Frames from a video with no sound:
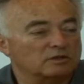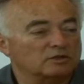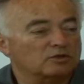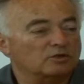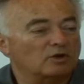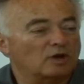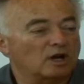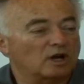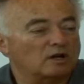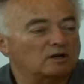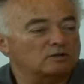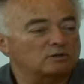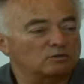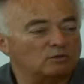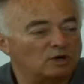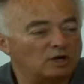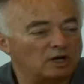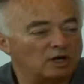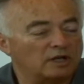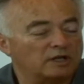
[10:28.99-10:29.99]
So
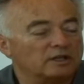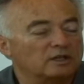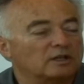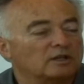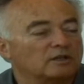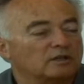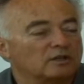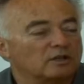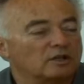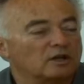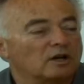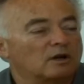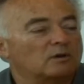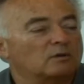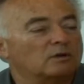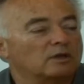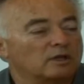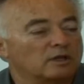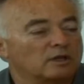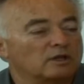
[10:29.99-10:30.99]
Ry
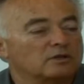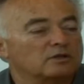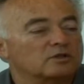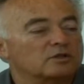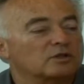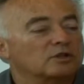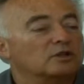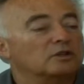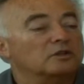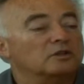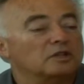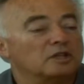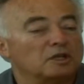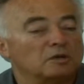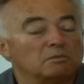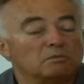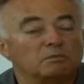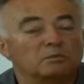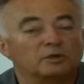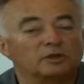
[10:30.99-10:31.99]
now is an
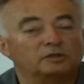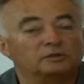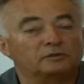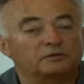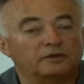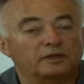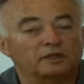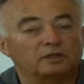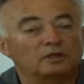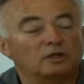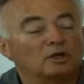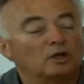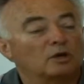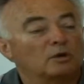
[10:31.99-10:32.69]
imperfect